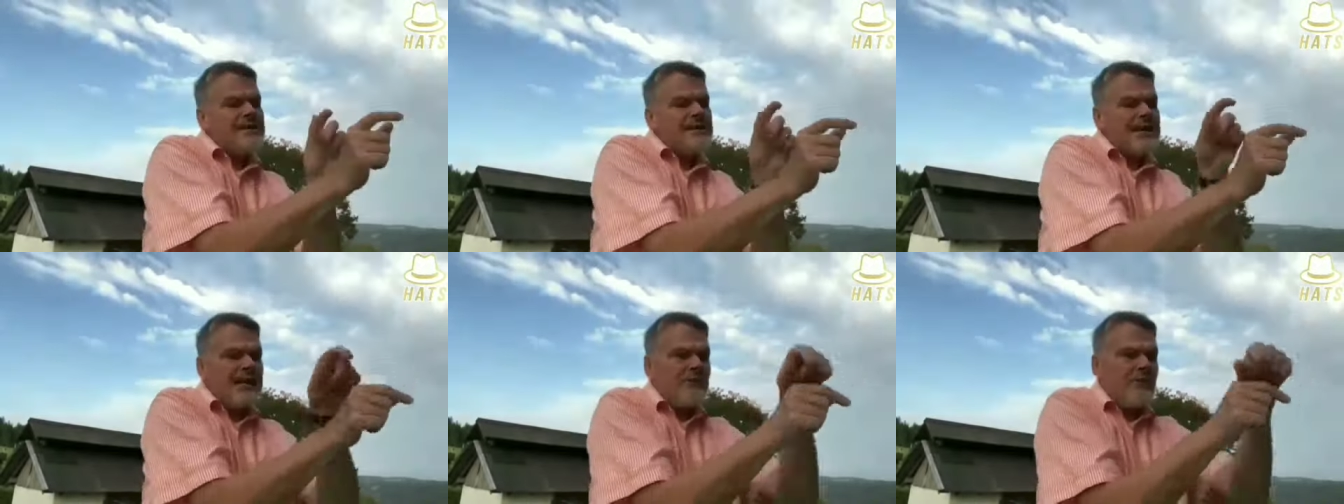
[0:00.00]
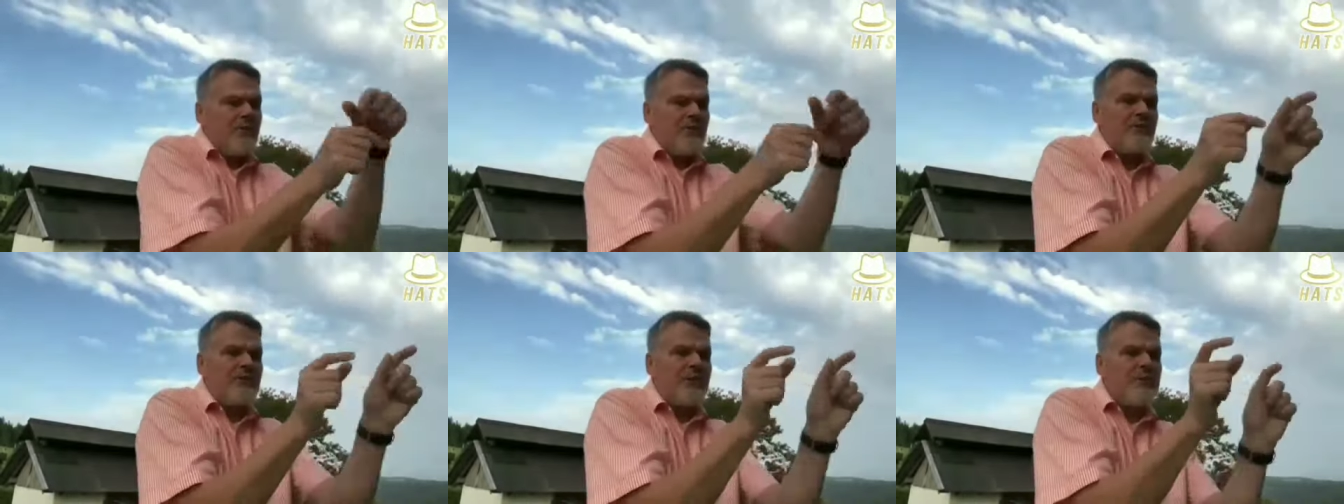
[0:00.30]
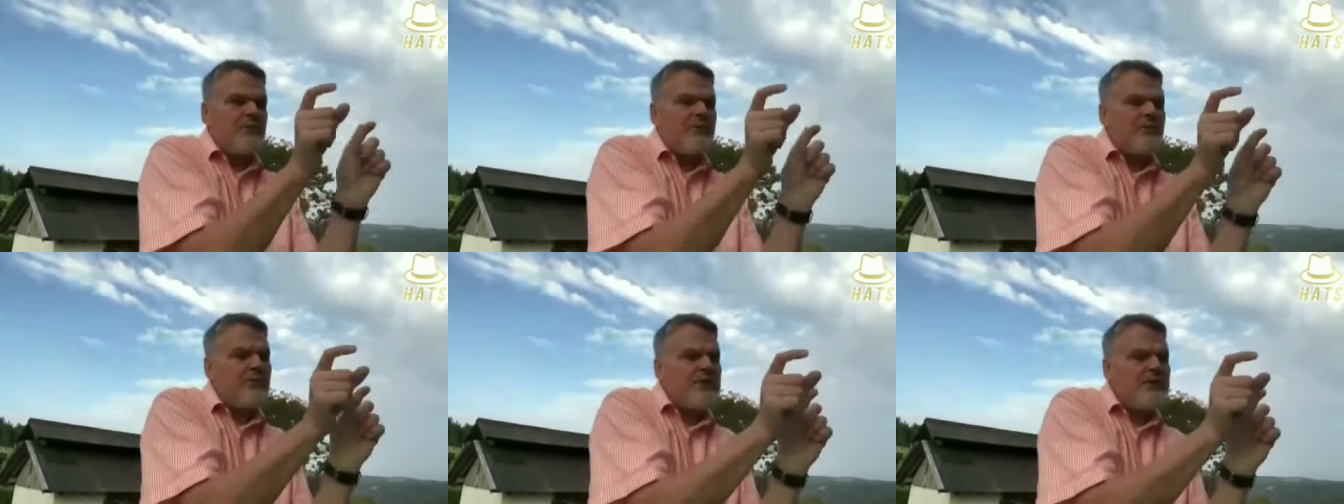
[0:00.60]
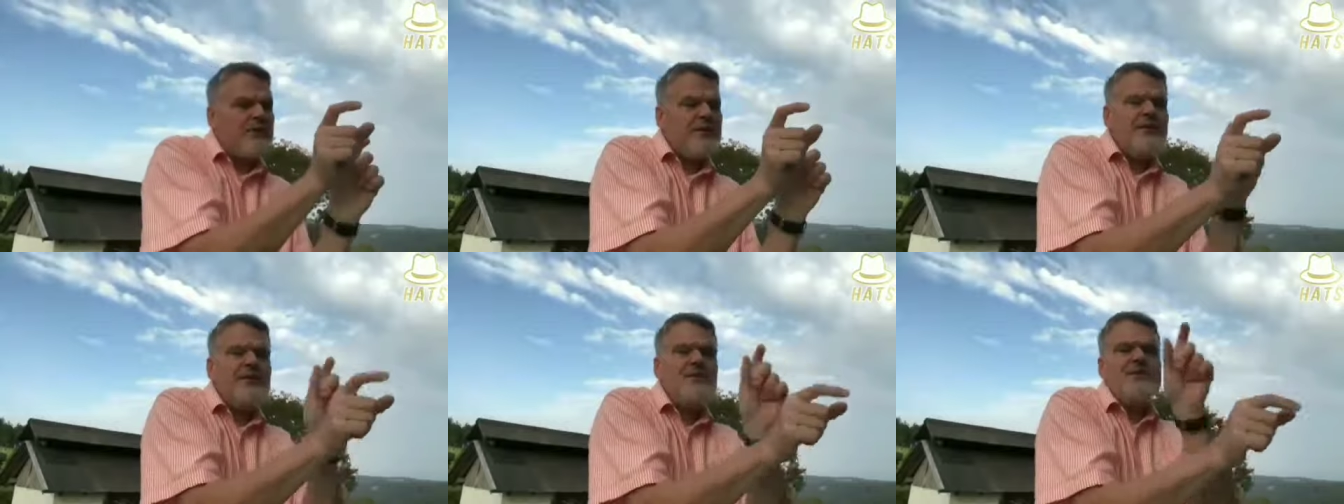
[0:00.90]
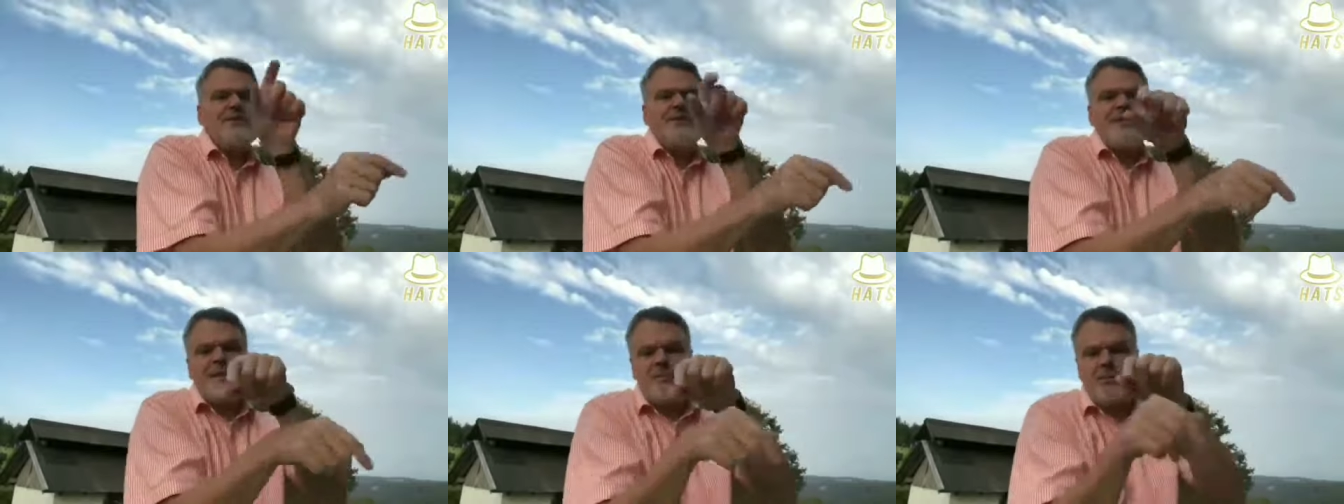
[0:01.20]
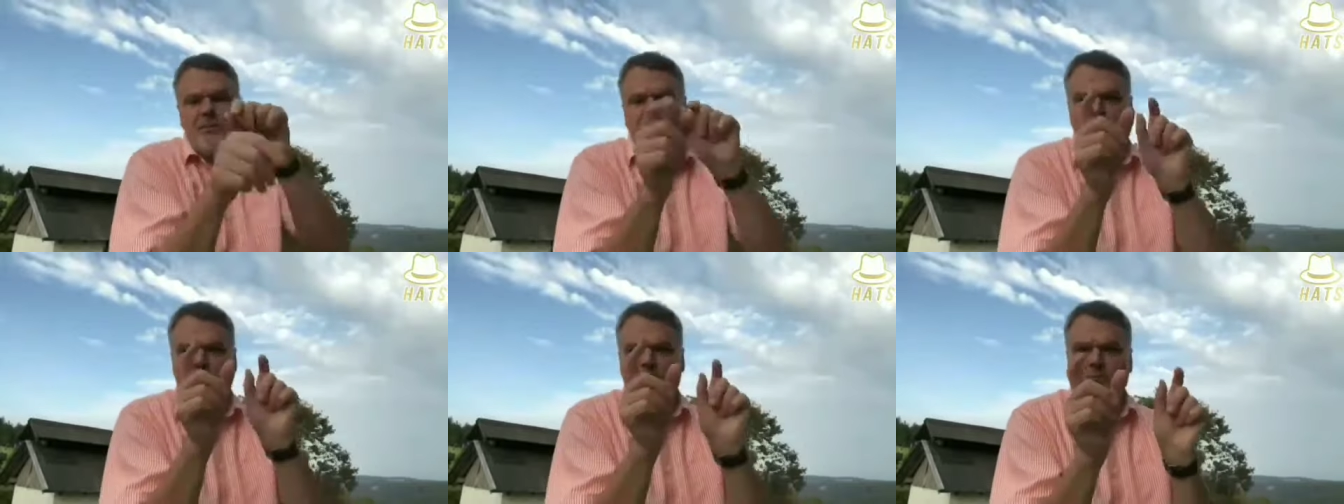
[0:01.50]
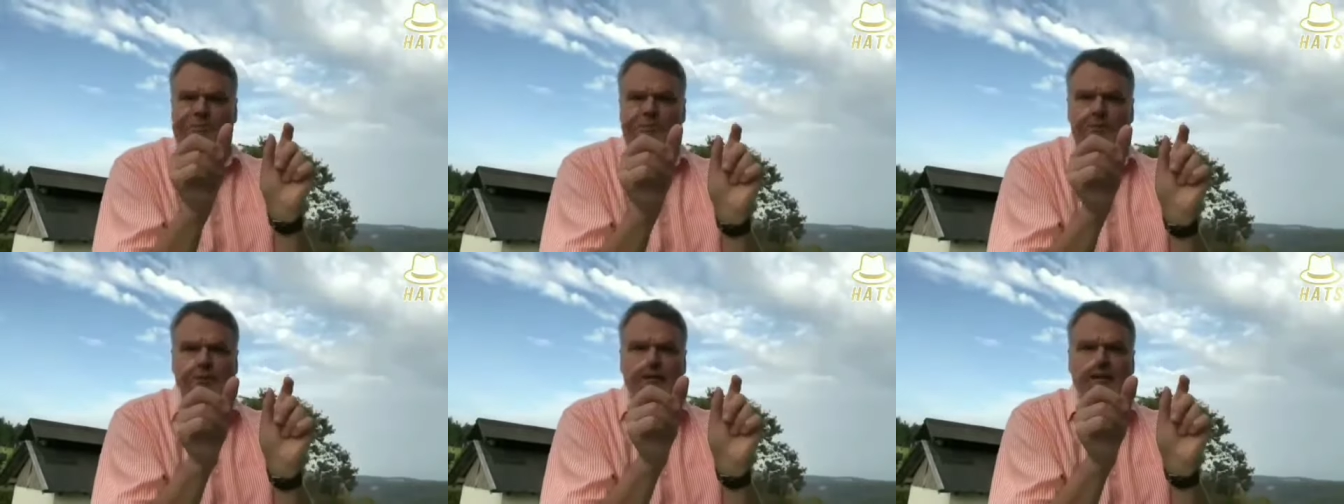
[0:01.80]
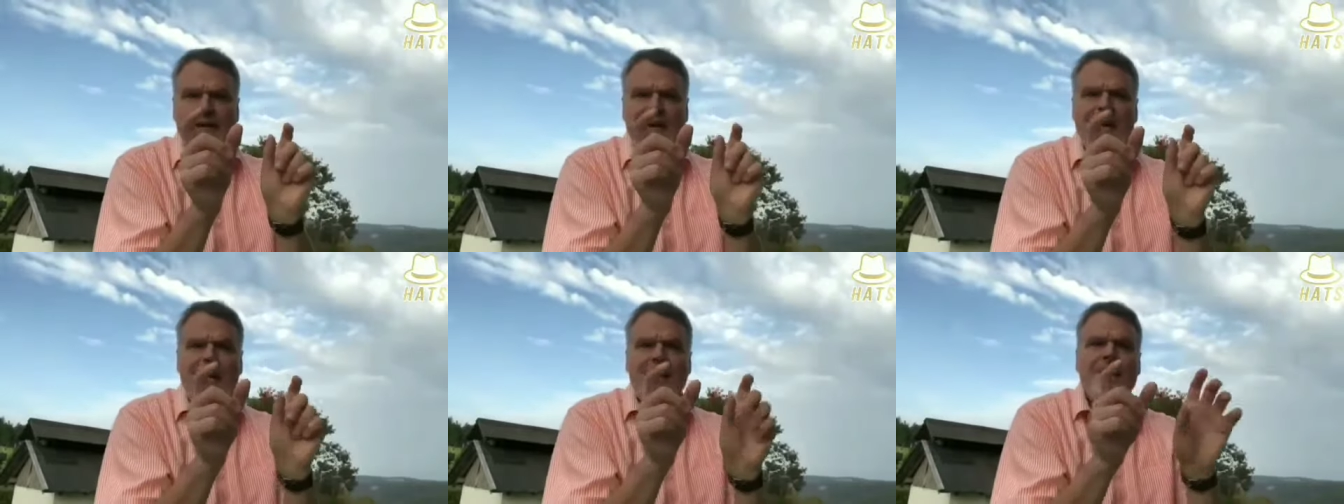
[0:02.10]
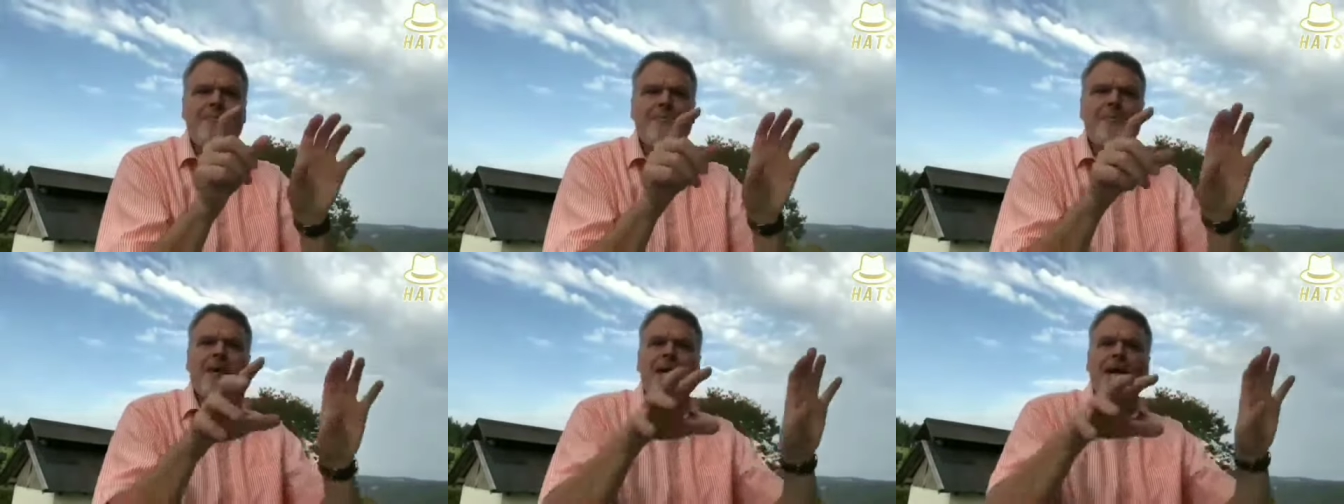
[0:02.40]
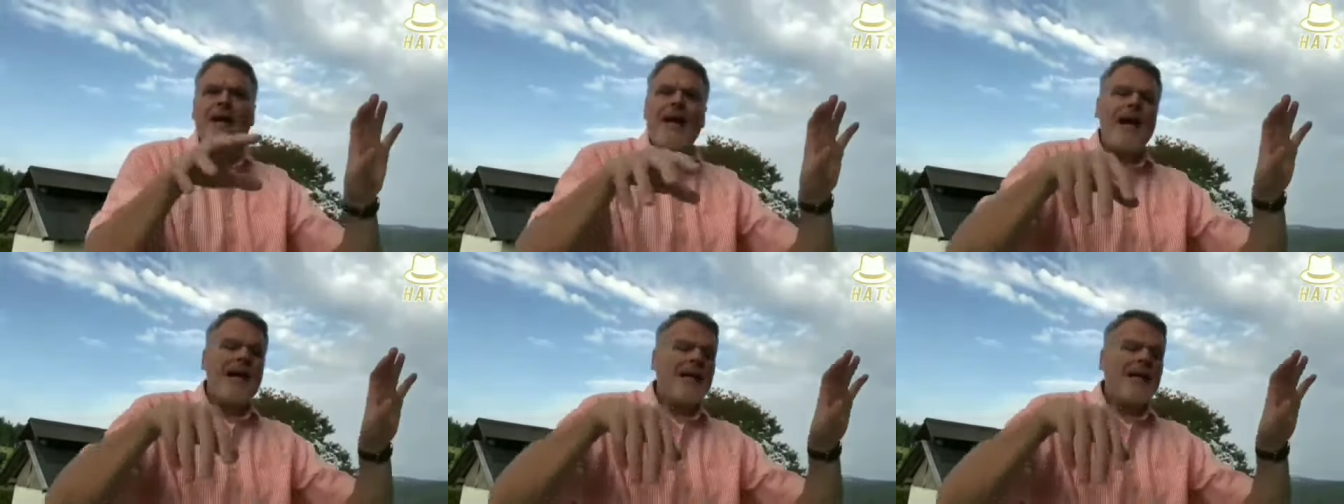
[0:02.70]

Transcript: some of them fit here, some of them fit there.